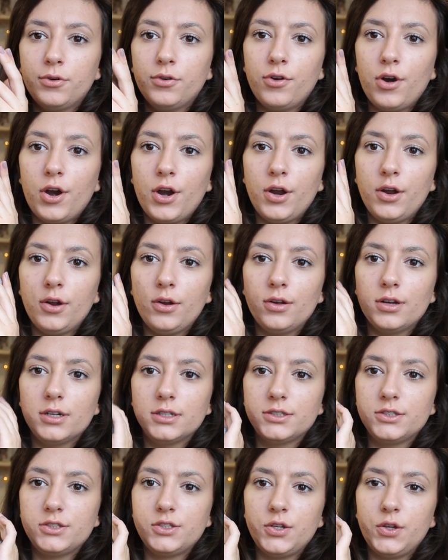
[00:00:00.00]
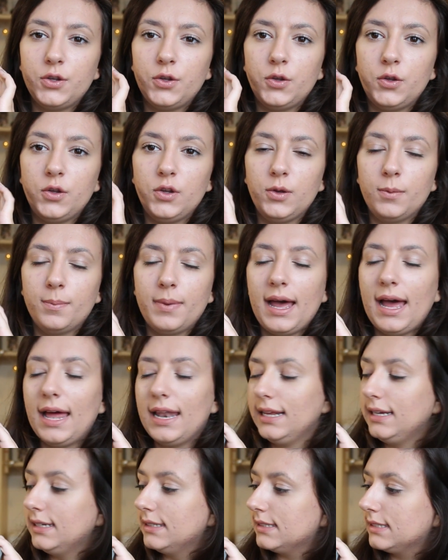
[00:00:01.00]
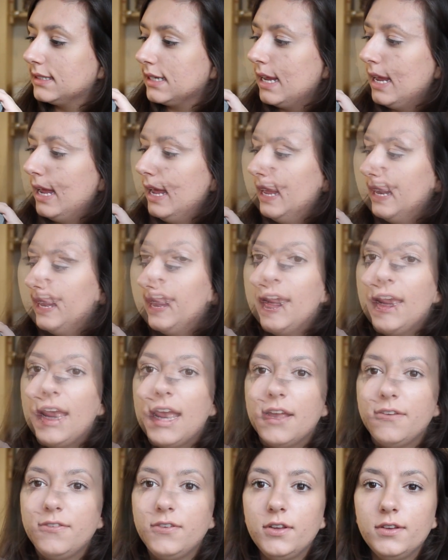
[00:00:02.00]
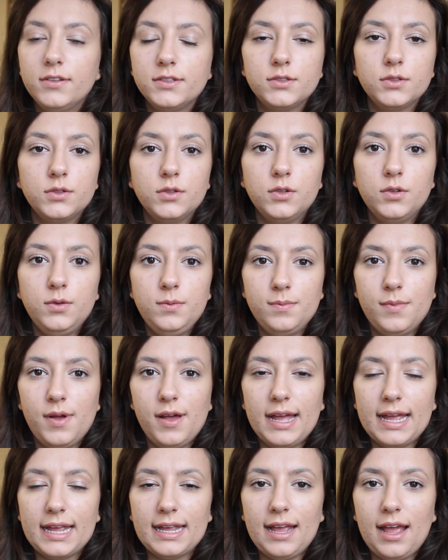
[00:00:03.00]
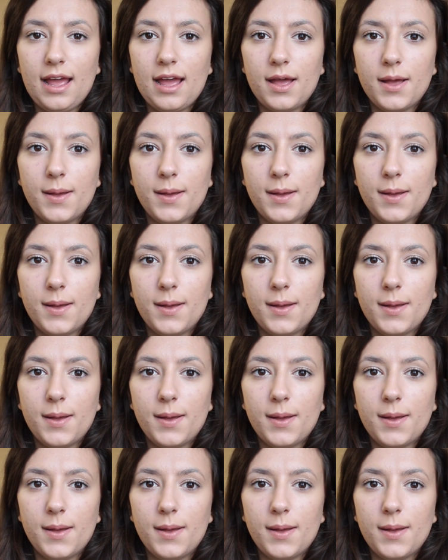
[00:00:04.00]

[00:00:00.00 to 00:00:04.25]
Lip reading: Pro 2 palette. Now, if you saw my